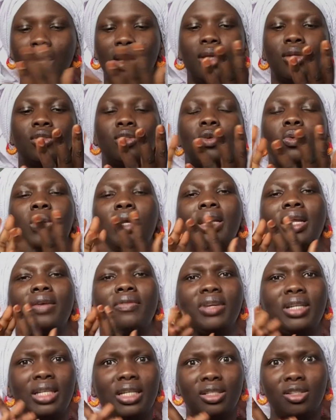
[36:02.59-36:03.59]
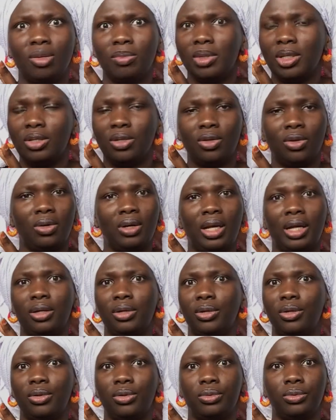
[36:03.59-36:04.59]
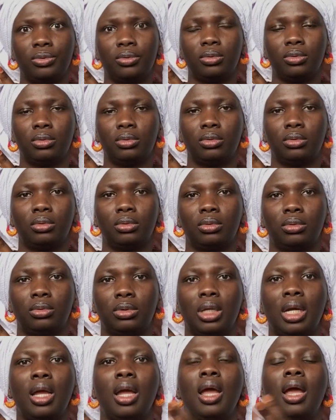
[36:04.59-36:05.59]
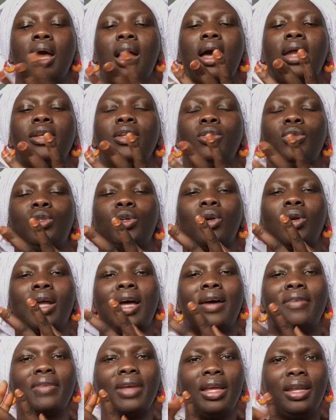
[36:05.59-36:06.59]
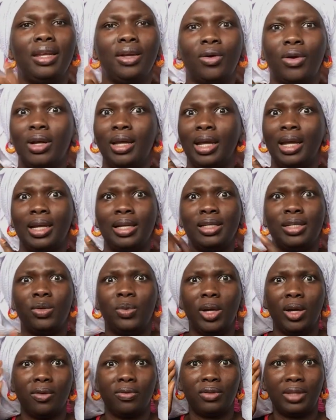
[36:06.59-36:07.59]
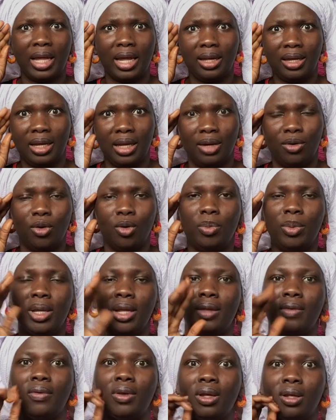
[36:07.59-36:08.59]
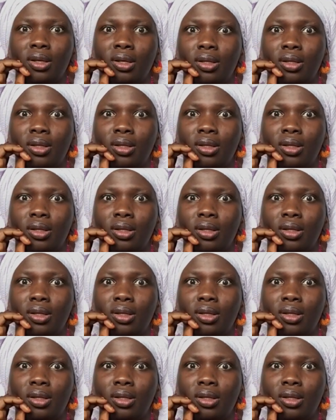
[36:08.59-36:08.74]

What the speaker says: Someone never did something you don't like to you. And you don't have any unhealthy way of thinking or behaving.